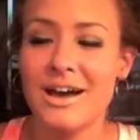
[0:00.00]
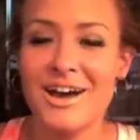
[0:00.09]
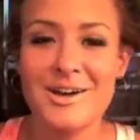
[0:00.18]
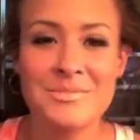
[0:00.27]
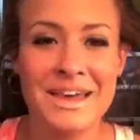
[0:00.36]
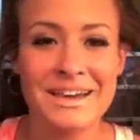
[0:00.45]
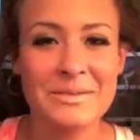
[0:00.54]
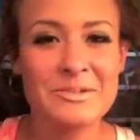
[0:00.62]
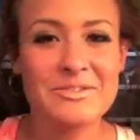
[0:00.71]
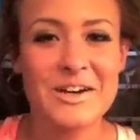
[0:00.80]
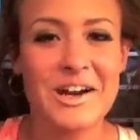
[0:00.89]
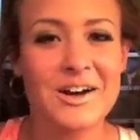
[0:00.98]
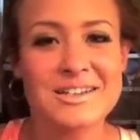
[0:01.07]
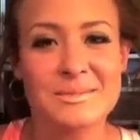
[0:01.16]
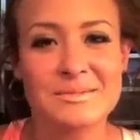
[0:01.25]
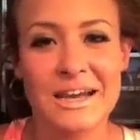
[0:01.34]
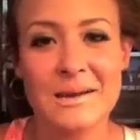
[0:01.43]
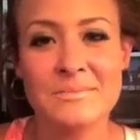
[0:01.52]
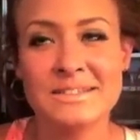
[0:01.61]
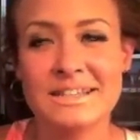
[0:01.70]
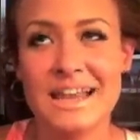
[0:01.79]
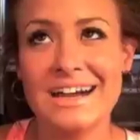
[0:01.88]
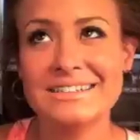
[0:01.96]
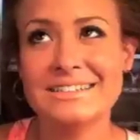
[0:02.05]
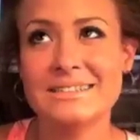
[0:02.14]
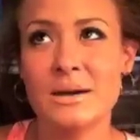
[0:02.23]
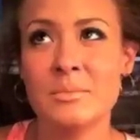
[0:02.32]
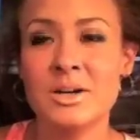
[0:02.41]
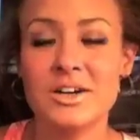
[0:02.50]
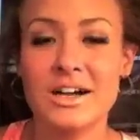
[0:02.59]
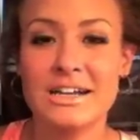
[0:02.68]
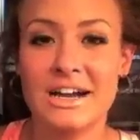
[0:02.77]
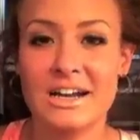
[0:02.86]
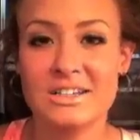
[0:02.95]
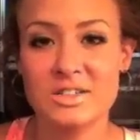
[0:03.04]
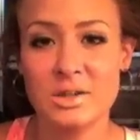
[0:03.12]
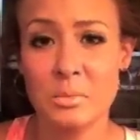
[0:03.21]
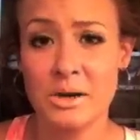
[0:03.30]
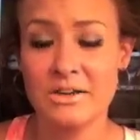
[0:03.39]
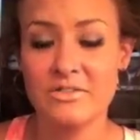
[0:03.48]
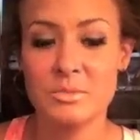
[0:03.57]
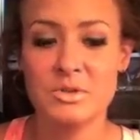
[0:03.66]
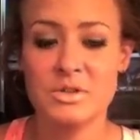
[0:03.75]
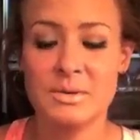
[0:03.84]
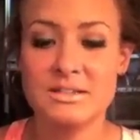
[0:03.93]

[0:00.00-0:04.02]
That can be very hard sometimes. Last summer, I kind of took a break from YouTube.